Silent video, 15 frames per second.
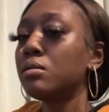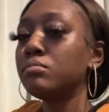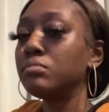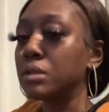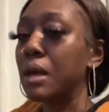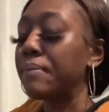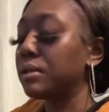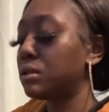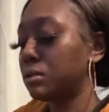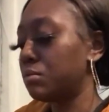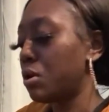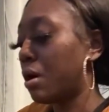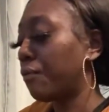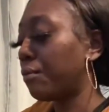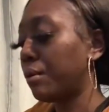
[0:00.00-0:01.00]
But that pisses me
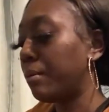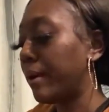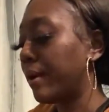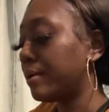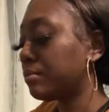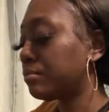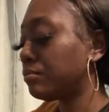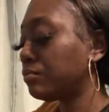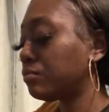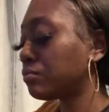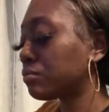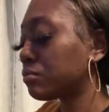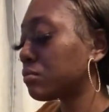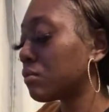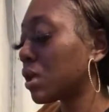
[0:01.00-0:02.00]
off real bad.
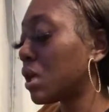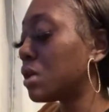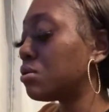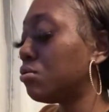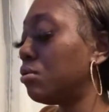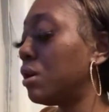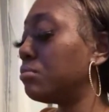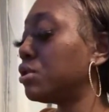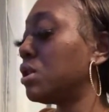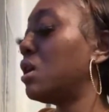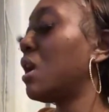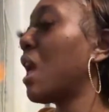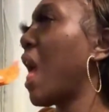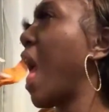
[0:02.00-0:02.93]
Kids do dumb shit.